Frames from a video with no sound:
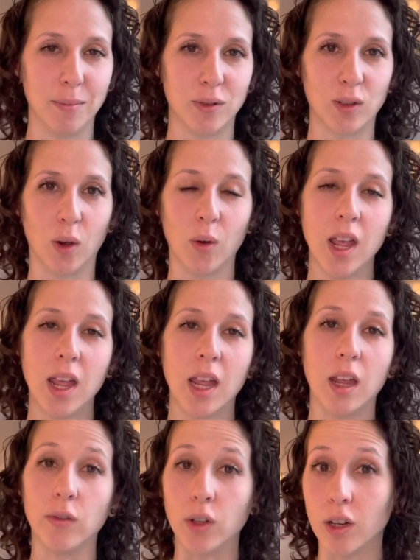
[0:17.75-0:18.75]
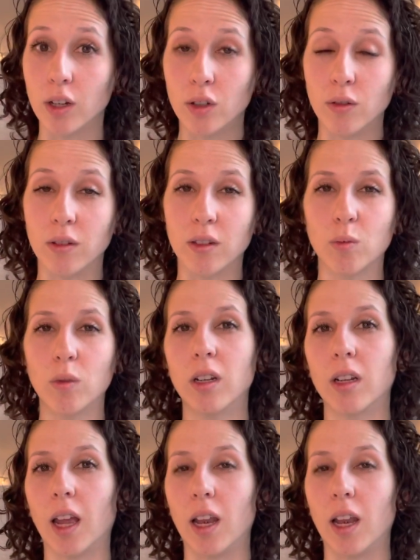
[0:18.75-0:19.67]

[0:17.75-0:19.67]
So if you're going to do this work